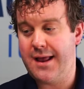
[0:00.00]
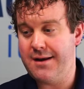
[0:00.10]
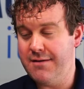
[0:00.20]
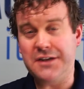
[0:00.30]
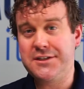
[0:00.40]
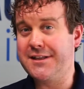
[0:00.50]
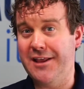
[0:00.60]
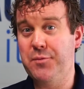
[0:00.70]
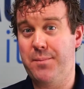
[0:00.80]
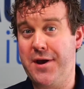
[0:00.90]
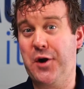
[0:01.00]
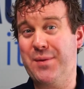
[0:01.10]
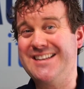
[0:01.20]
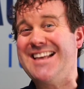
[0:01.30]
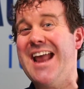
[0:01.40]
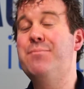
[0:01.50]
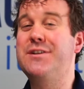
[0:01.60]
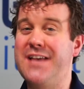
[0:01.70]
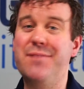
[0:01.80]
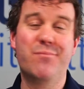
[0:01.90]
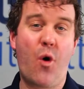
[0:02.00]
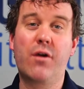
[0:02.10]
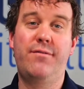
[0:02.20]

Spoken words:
Not just a little bit better, but 10% more